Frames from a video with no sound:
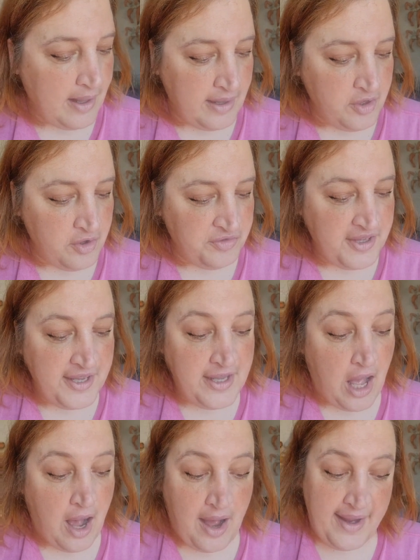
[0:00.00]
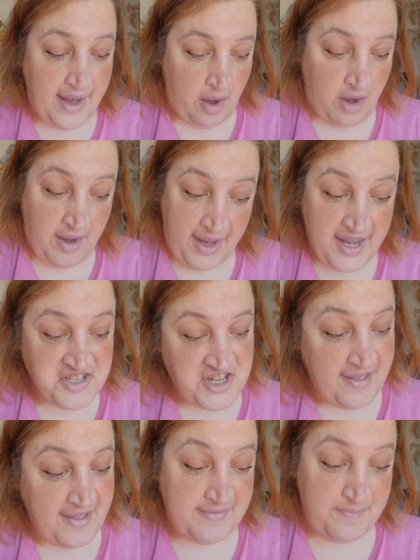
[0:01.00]
Using IR
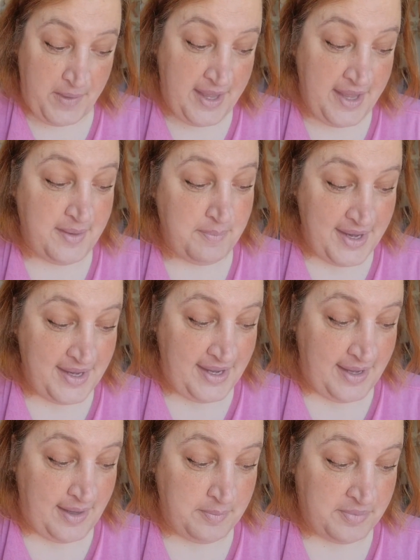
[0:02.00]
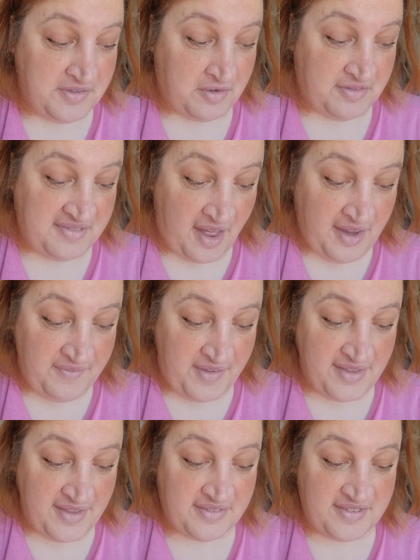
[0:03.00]
HSP mediums or
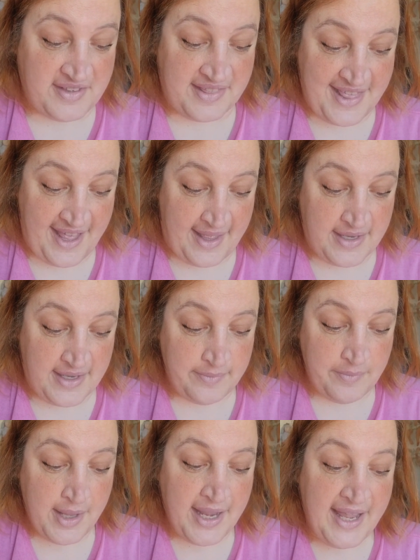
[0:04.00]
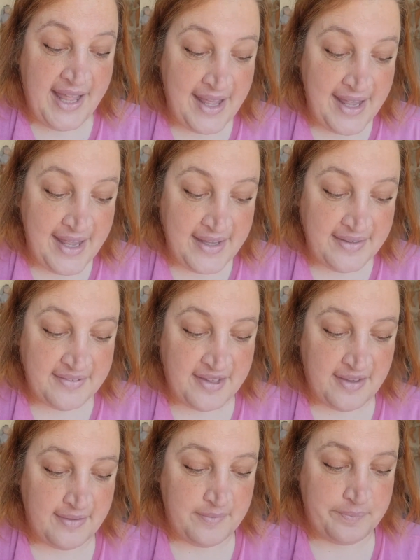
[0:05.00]
solvents to thin, heat